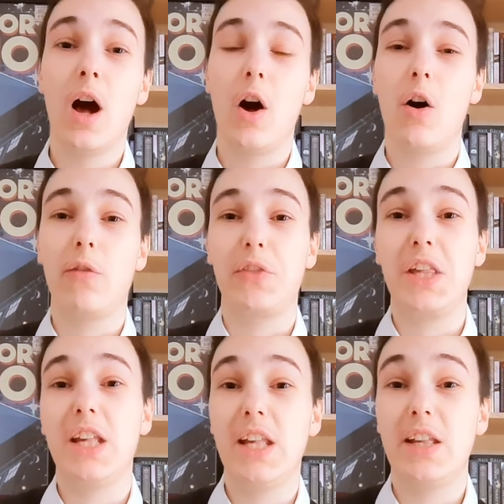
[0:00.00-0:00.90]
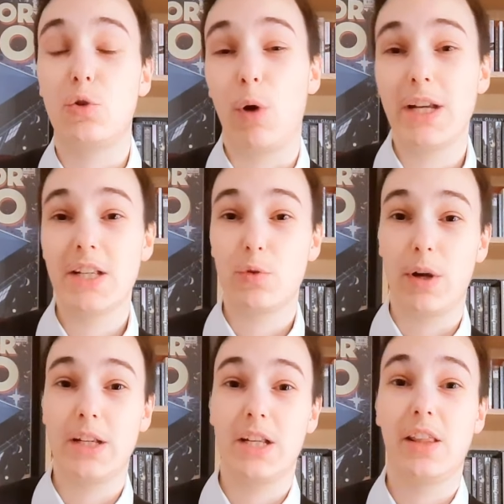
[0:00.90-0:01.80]
of the
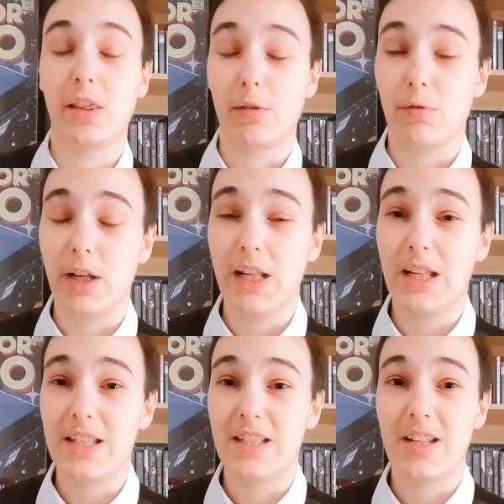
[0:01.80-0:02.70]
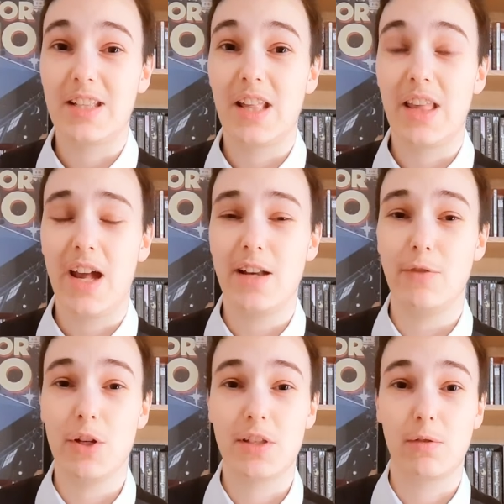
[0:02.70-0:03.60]
2023 60th
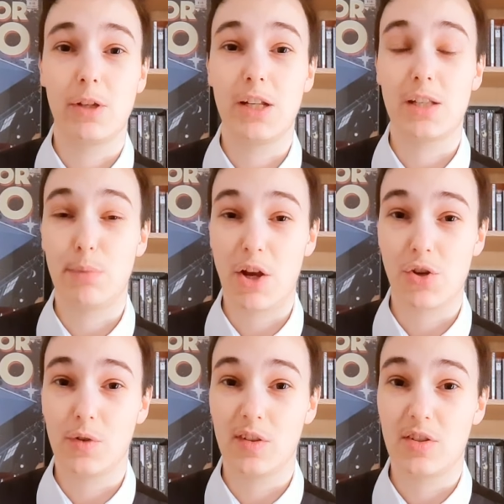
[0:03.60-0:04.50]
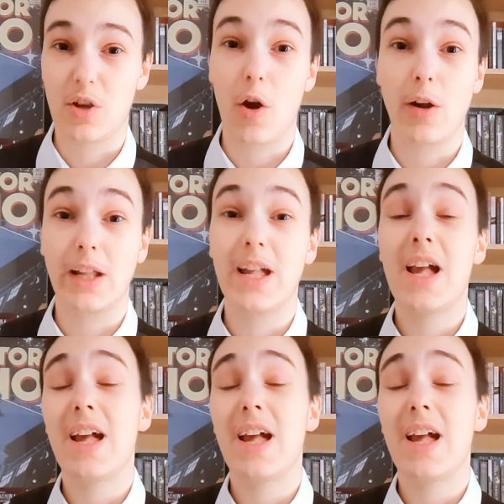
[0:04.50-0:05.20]
anniversary special starring